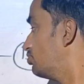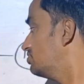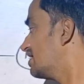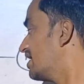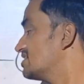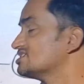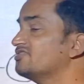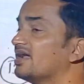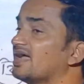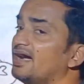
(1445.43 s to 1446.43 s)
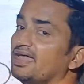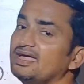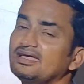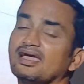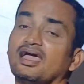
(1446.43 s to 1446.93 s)
both the cases we are
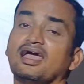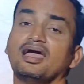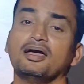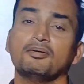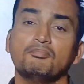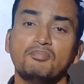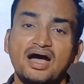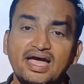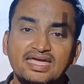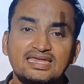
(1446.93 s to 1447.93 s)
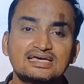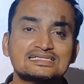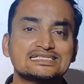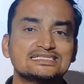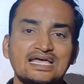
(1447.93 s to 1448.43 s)
getting
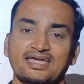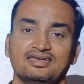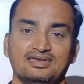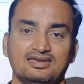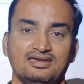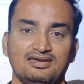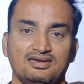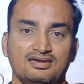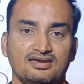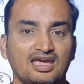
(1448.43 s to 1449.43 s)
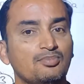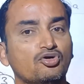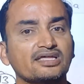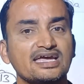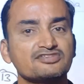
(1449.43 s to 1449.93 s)
minus sign. In both
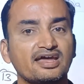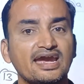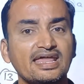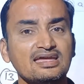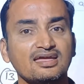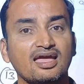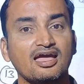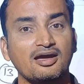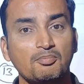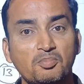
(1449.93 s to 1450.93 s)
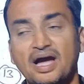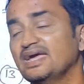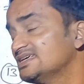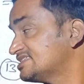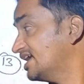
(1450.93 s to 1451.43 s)
the cases we are getting
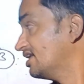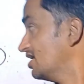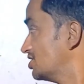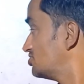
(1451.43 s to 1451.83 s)
minus sign. So